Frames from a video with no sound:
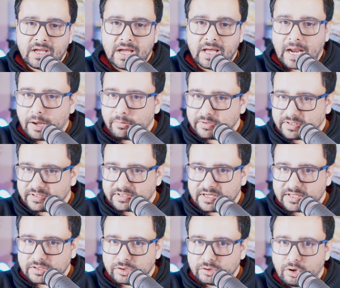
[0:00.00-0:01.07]
and i would
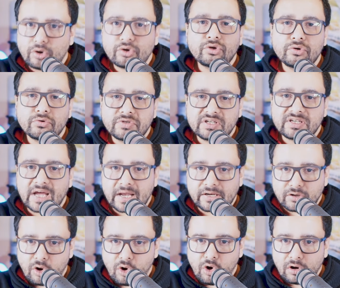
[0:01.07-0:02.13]
suggest not use it
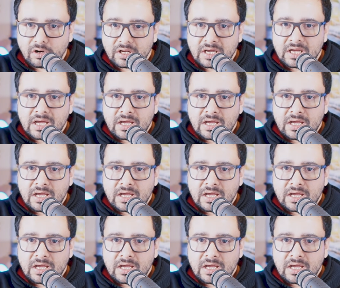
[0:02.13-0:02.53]
at all